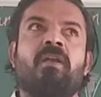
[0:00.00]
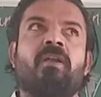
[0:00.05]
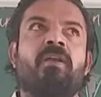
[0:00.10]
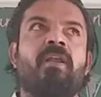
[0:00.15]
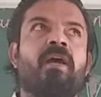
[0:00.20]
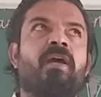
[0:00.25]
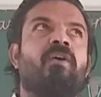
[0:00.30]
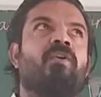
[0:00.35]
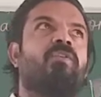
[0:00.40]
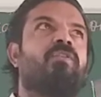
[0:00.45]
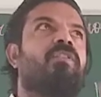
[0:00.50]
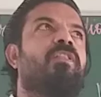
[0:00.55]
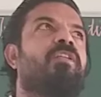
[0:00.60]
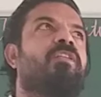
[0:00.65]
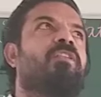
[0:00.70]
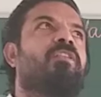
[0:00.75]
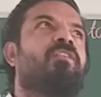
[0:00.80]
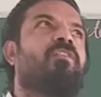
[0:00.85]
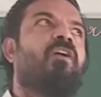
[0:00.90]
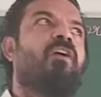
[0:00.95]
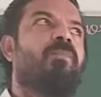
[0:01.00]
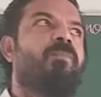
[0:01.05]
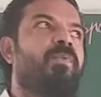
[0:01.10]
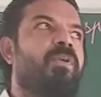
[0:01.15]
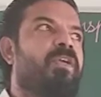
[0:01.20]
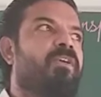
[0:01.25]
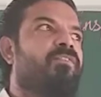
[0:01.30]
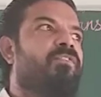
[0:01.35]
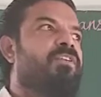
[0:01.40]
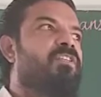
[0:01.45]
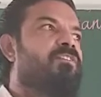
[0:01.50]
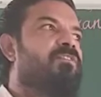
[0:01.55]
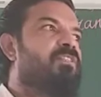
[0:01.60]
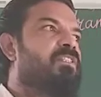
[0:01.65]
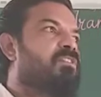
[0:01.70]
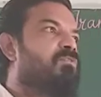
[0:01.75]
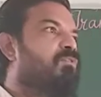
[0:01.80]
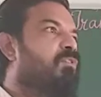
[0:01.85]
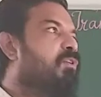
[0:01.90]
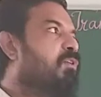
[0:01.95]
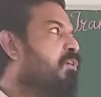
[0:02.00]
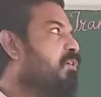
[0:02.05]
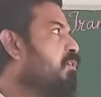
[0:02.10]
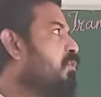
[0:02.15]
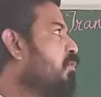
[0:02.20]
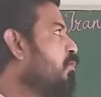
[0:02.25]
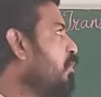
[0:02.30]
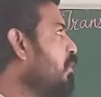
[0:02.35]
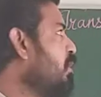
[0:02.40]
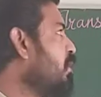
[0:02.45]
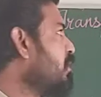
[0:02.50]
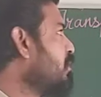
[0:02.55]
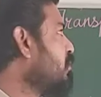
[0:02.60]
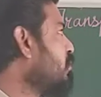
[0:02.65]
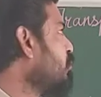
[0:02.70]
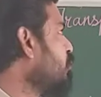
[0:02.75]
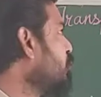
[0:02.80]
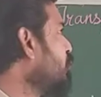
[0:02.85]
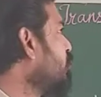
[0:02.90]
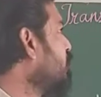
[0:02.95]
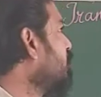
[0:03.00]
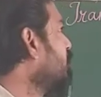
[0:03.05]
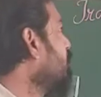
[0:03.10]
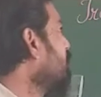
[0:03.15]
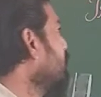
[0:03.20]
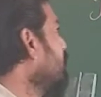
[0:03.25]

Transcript: Now the topic which is want to understood